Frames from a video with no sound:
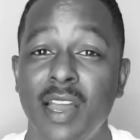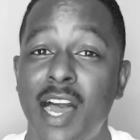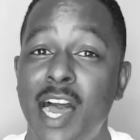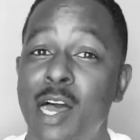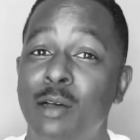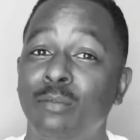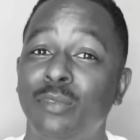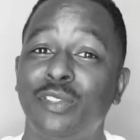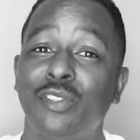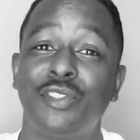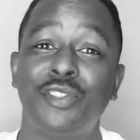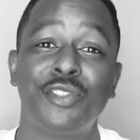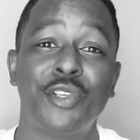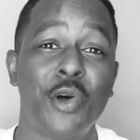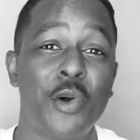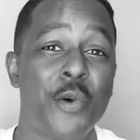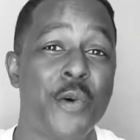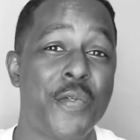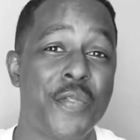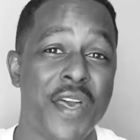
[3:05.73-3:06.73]
I'm
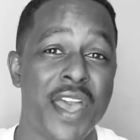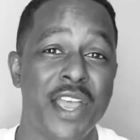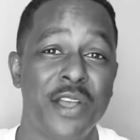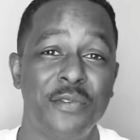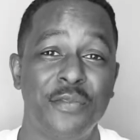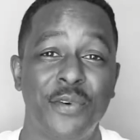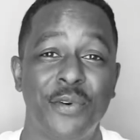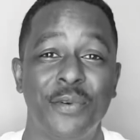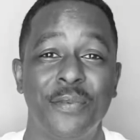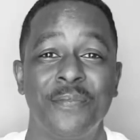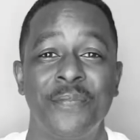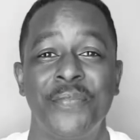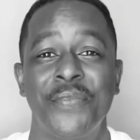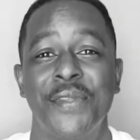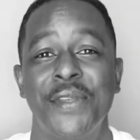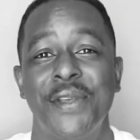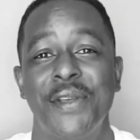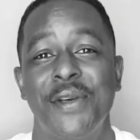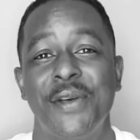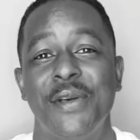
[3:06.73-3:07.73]
so thankful
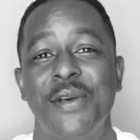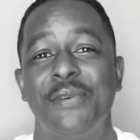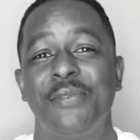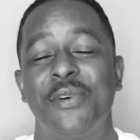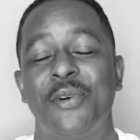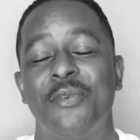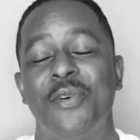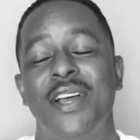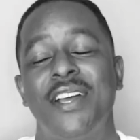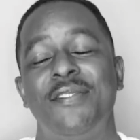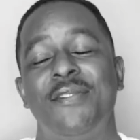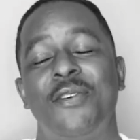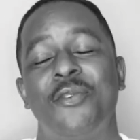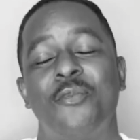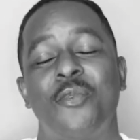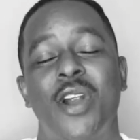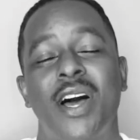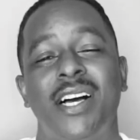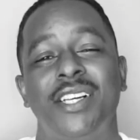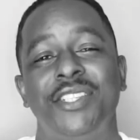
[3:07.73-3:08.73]
for
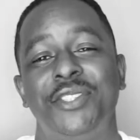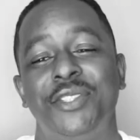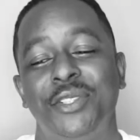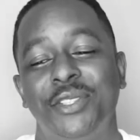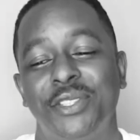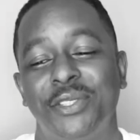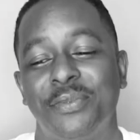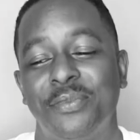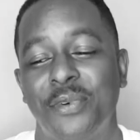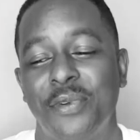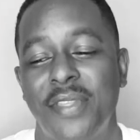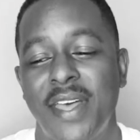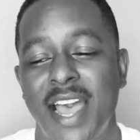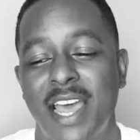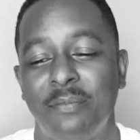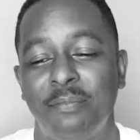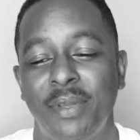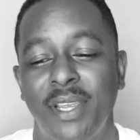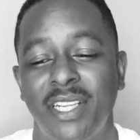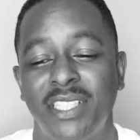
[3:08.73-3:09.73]
Reverend Rogers for
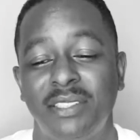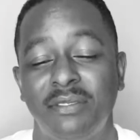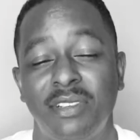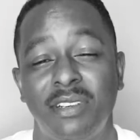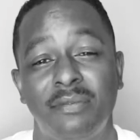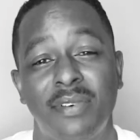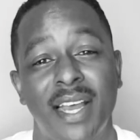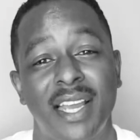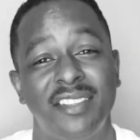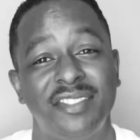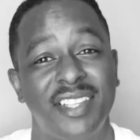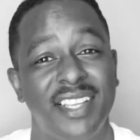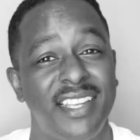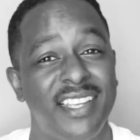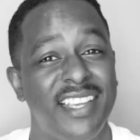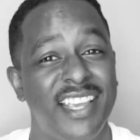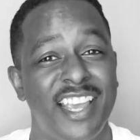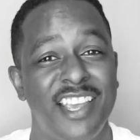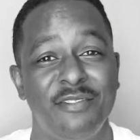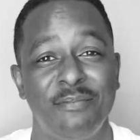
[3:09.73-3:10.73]
that piece of advice that
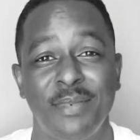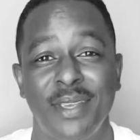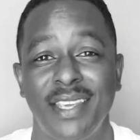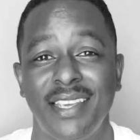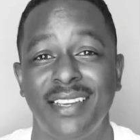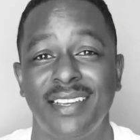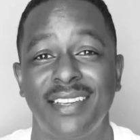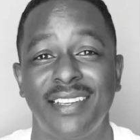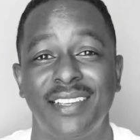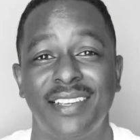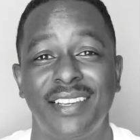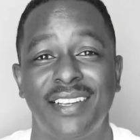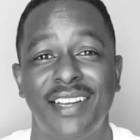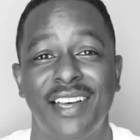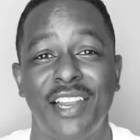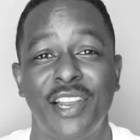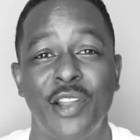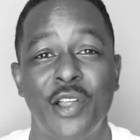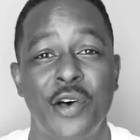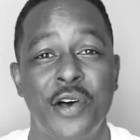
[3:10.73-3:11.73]
he gave me
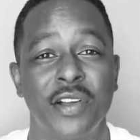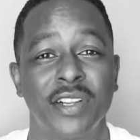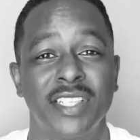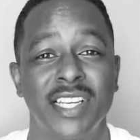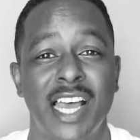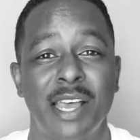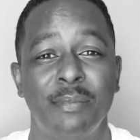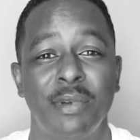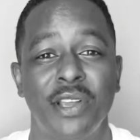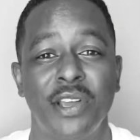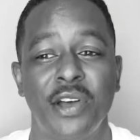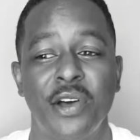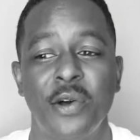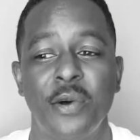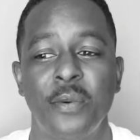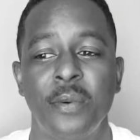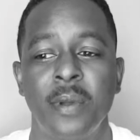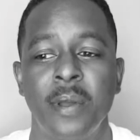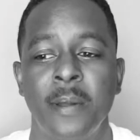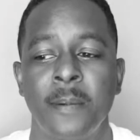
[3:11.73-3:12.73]
a long time
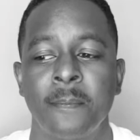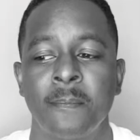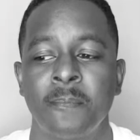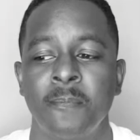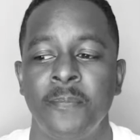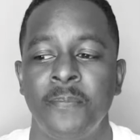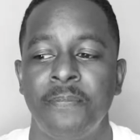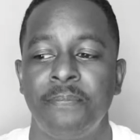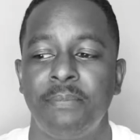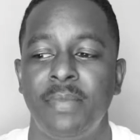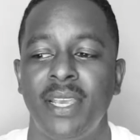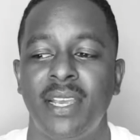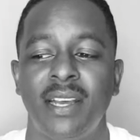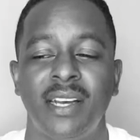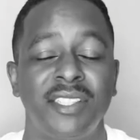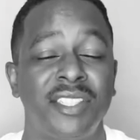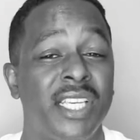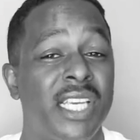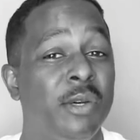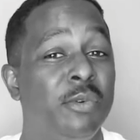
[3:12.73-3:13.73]
ago,
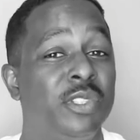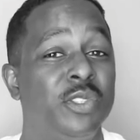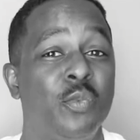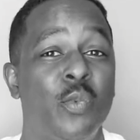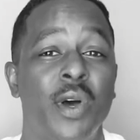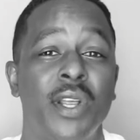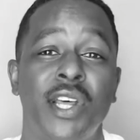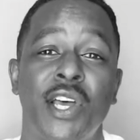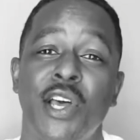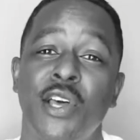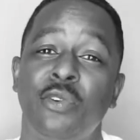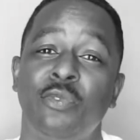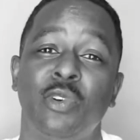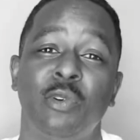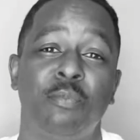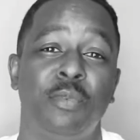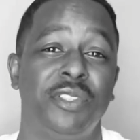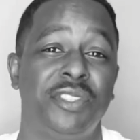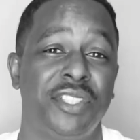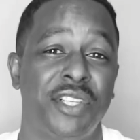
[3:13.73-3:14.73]
because he was
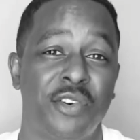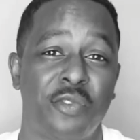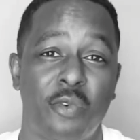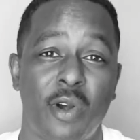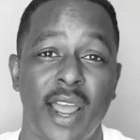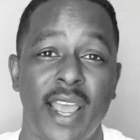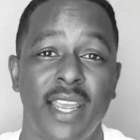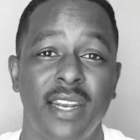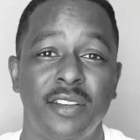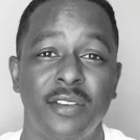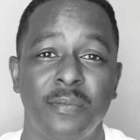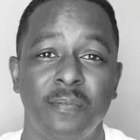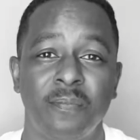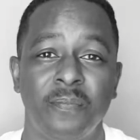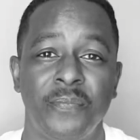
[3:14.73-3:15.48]
100% right.